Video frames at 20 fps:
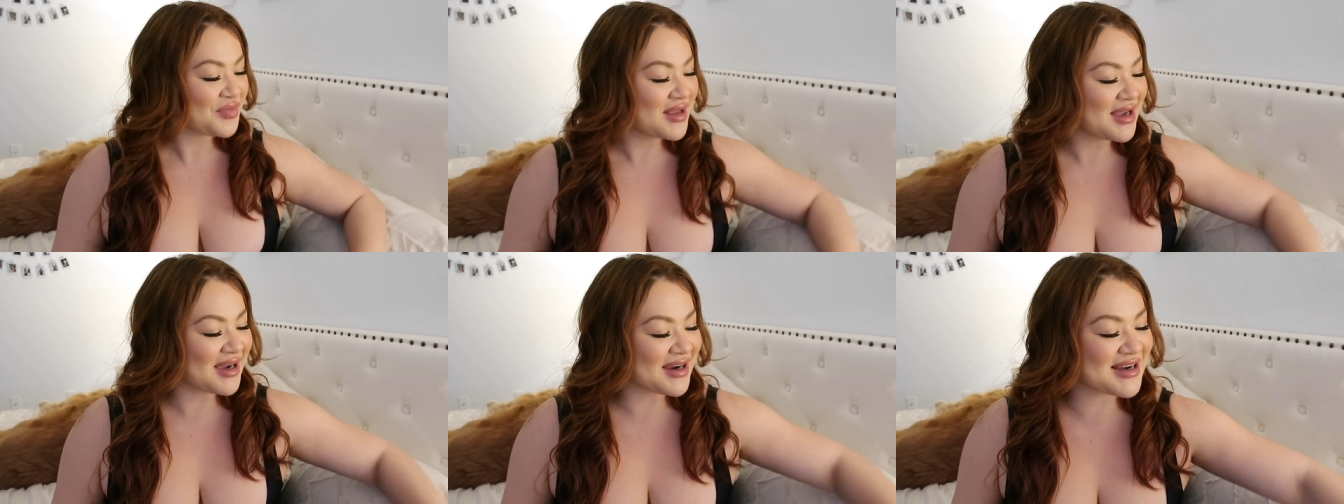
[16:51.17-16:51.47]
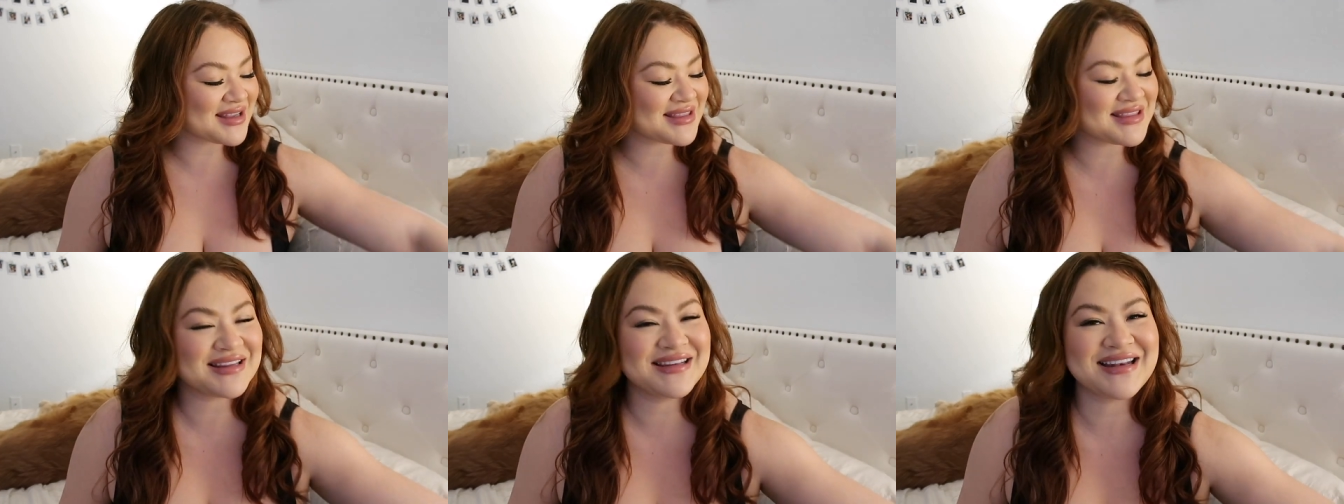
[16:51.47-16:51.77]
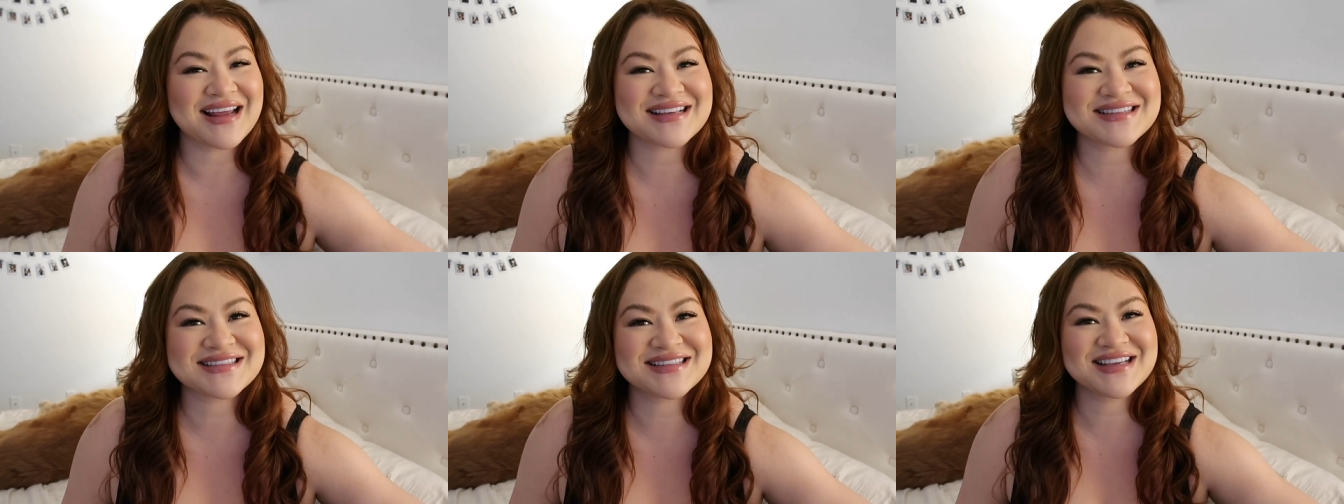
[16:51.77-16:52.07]
All right, the
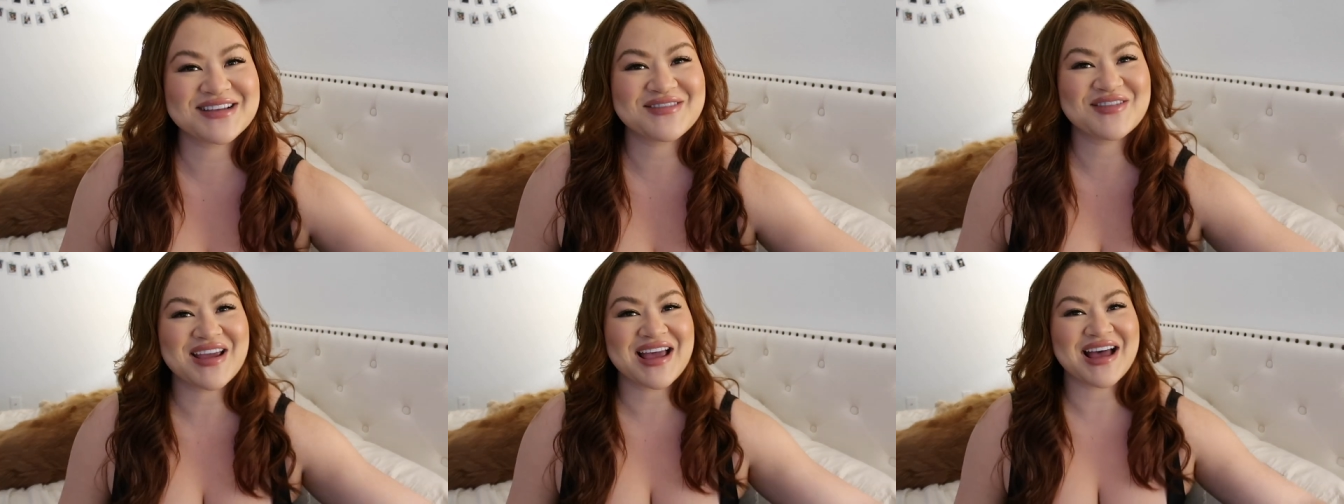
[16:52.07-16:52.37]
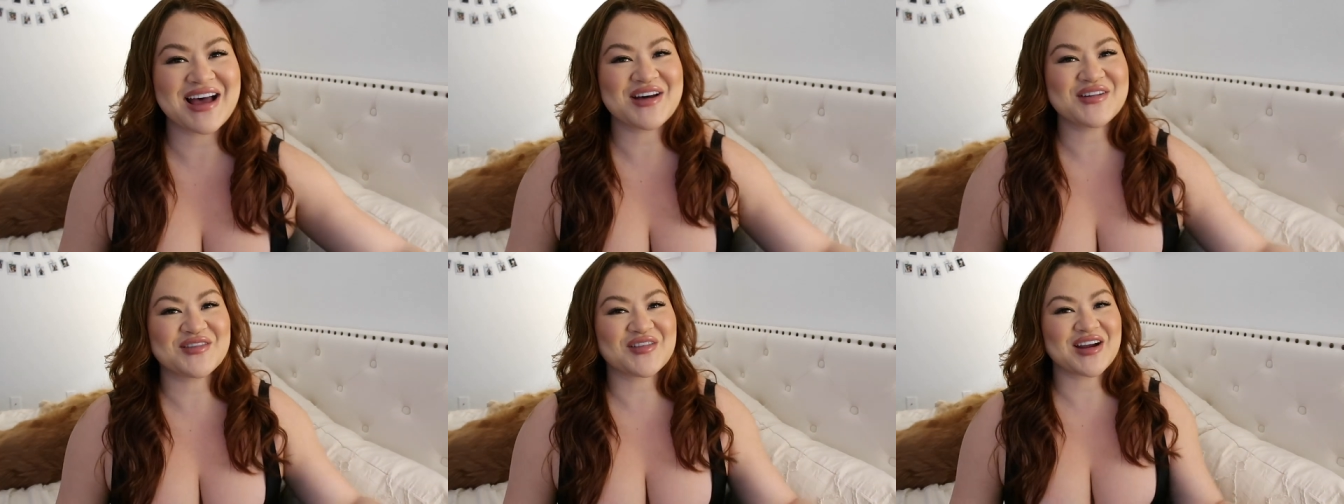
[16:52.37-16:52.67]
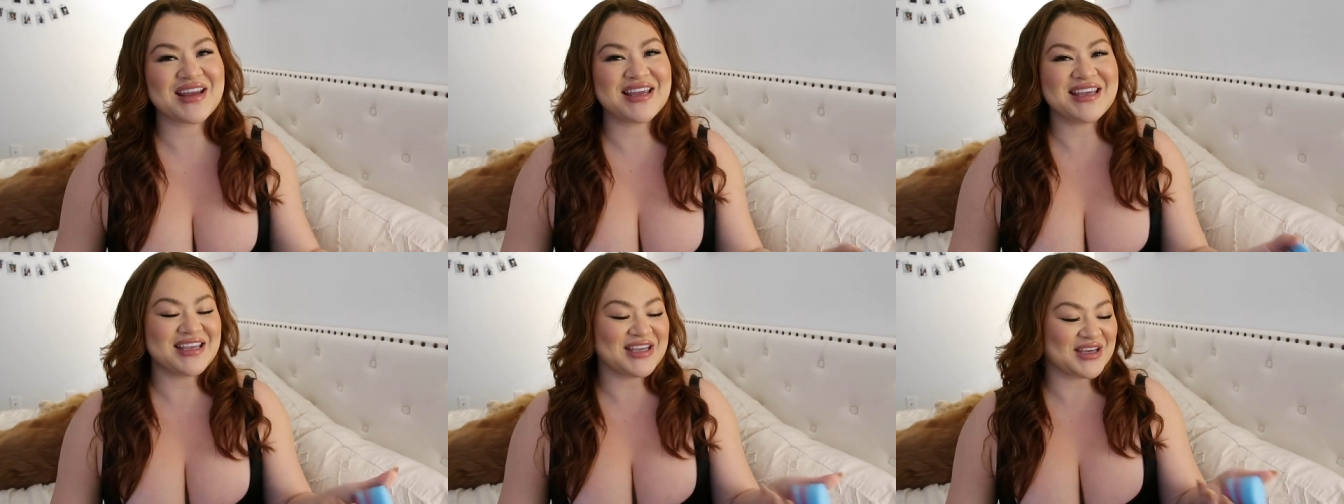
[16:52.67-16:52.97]
next thing we have
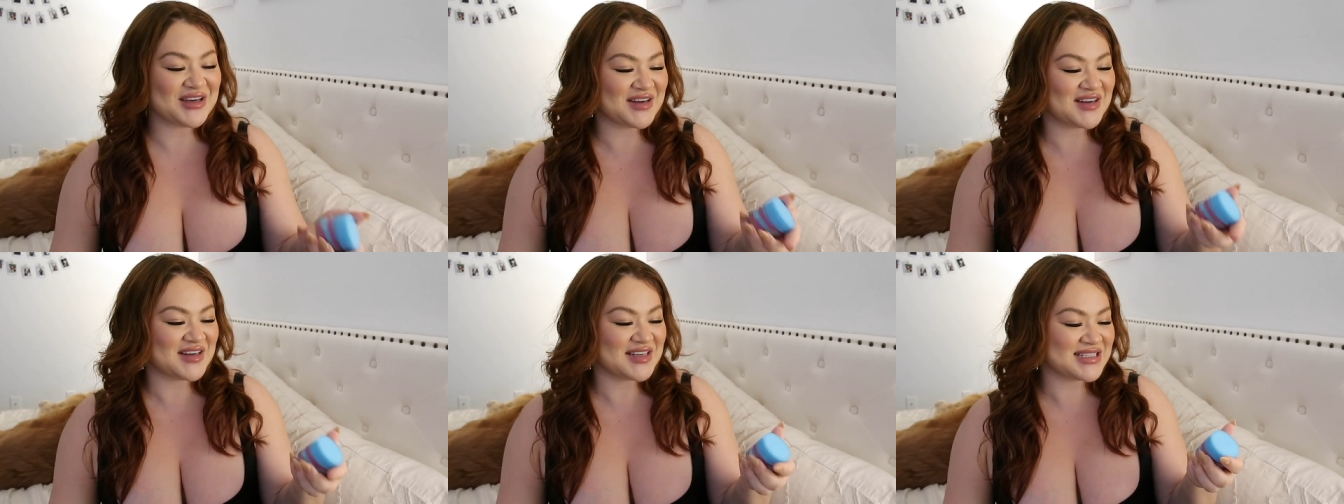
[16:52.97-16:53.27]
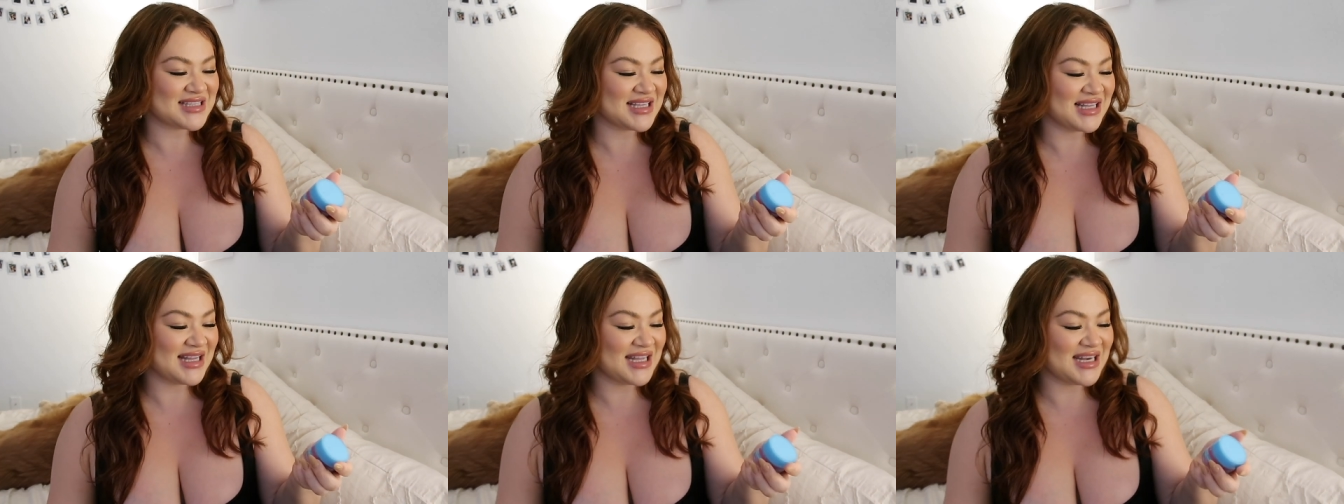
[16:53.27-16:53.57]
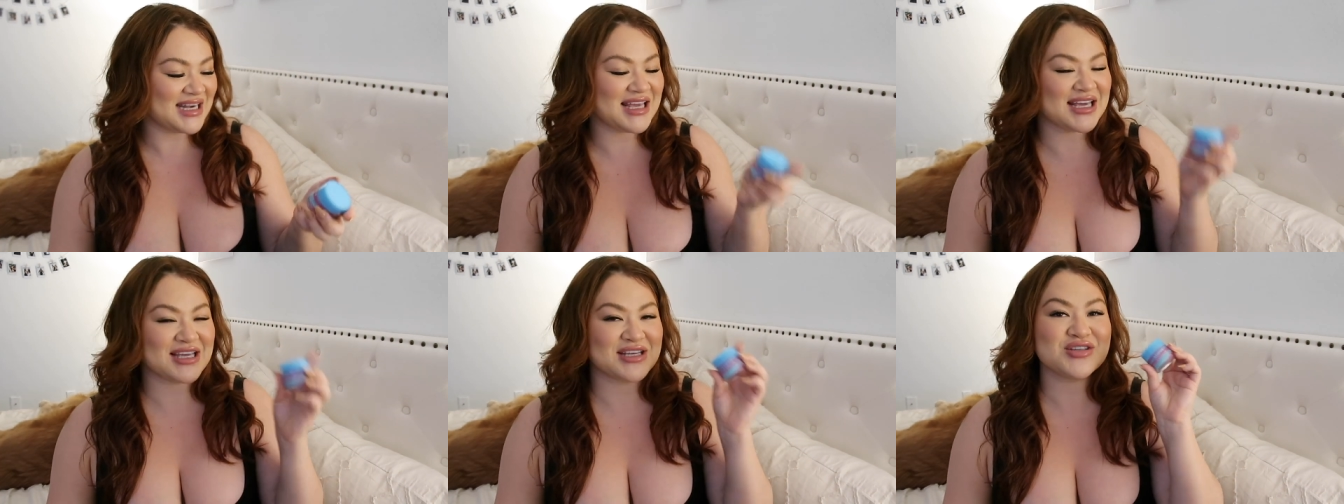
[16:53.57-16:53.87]
right here is the
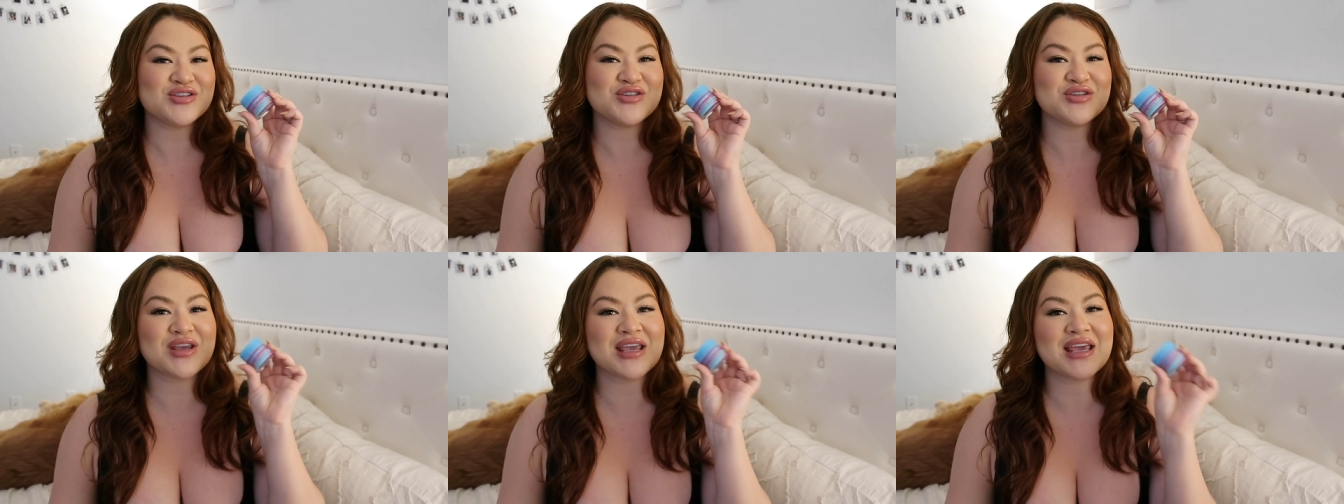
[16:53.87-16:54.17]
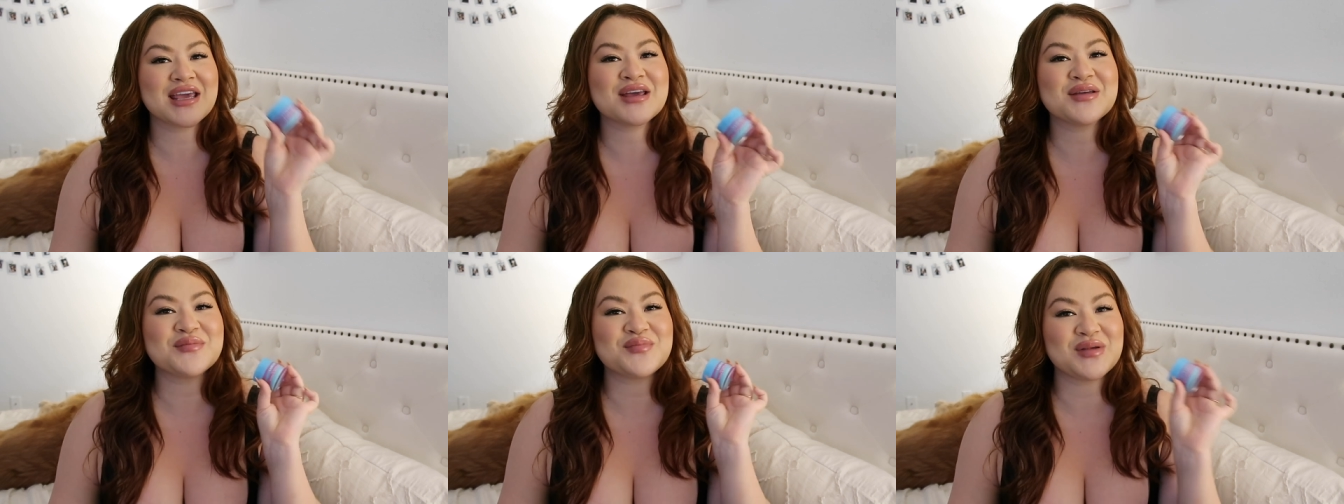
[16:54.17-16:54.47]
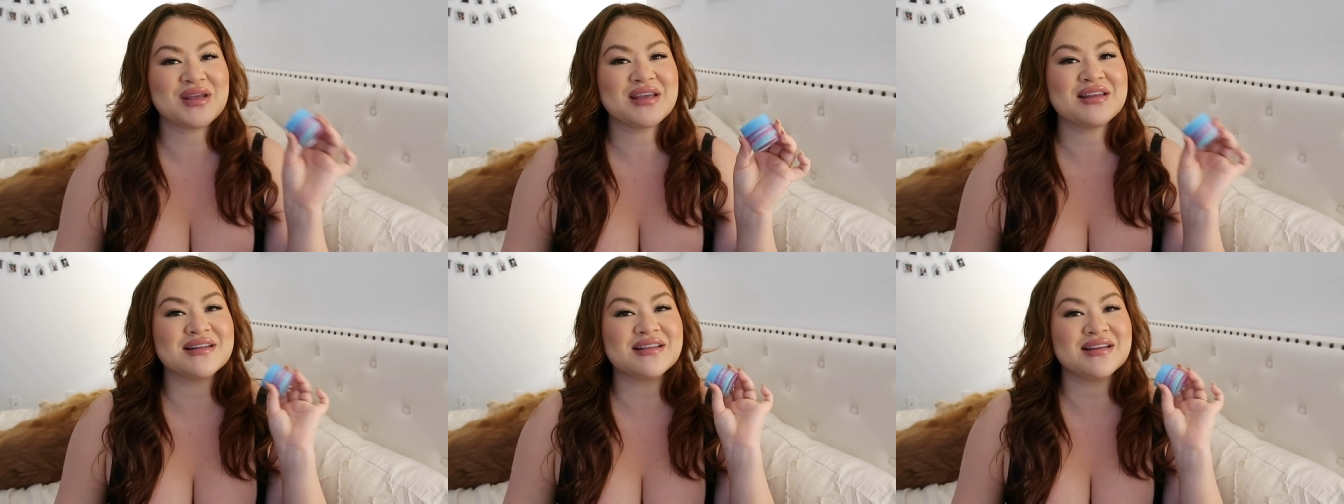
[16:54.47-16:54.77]
Laneige. You can't
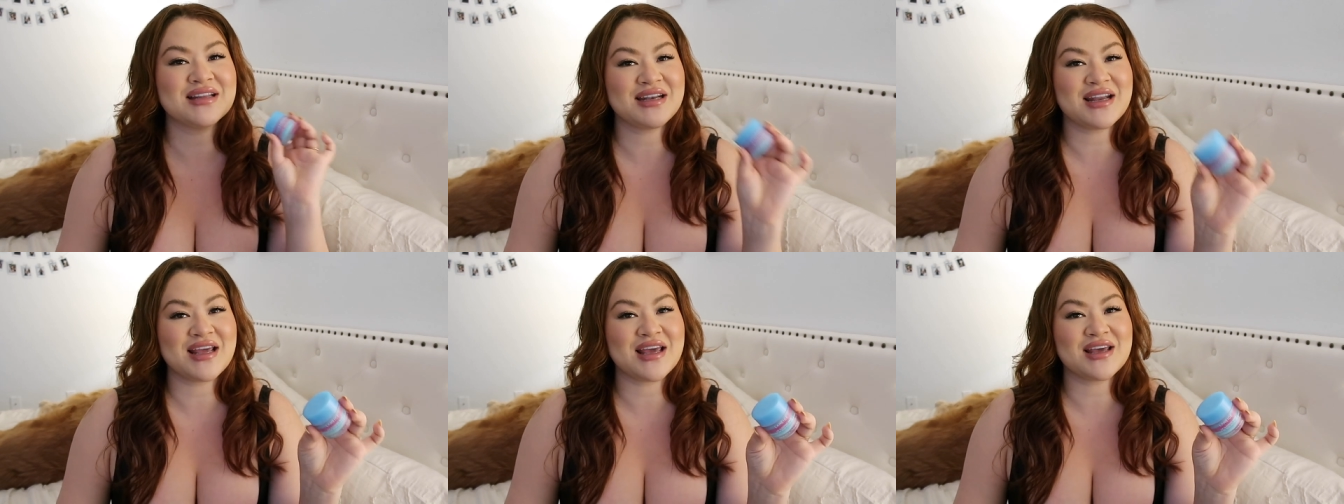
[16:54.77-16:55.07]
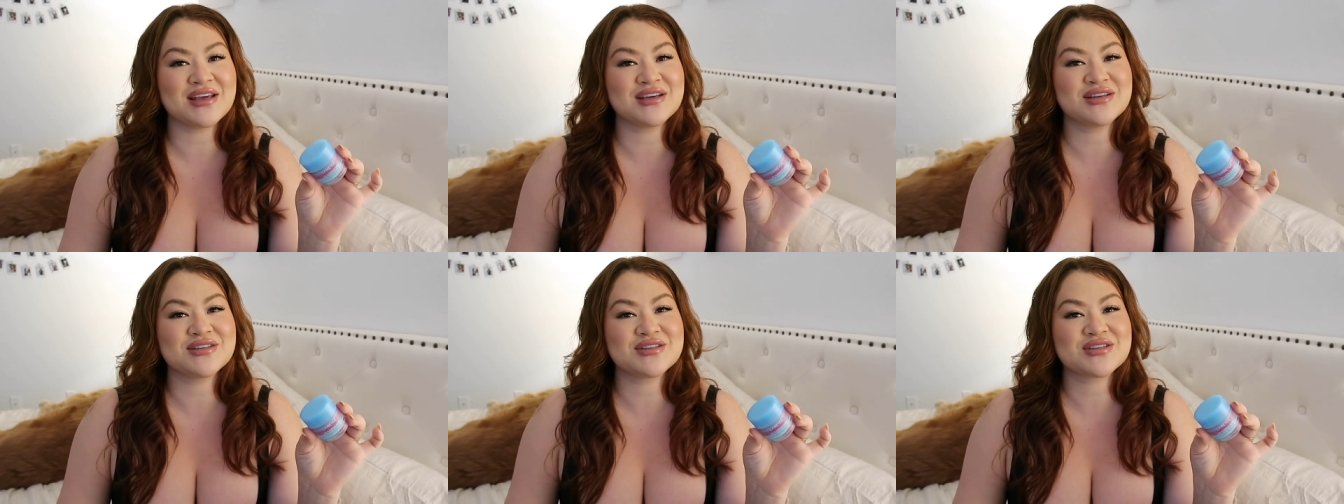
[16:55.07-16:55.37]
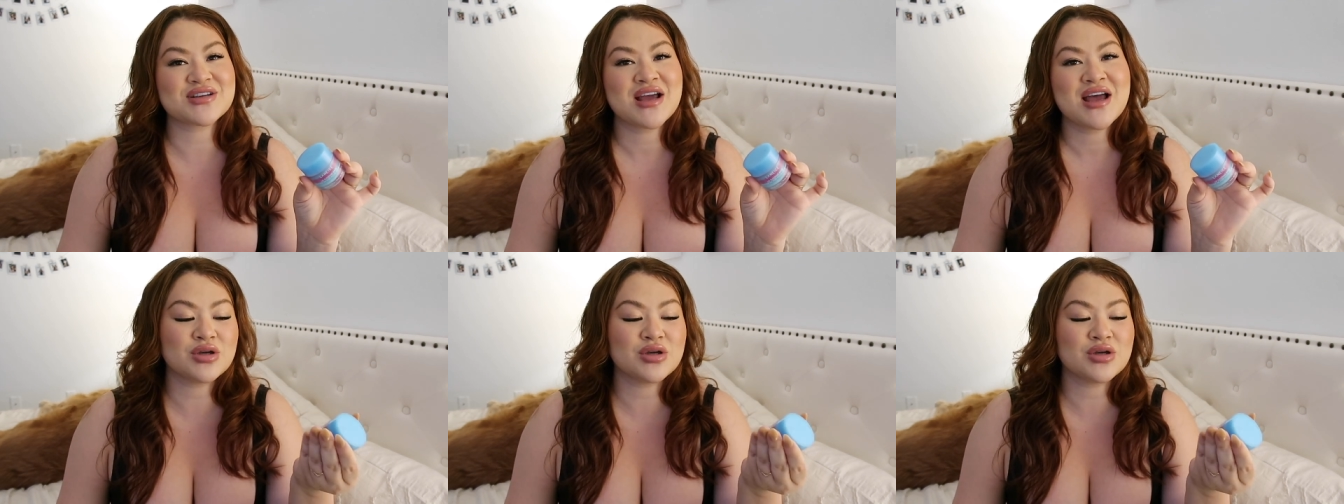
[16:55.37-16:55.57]
beat Laneige.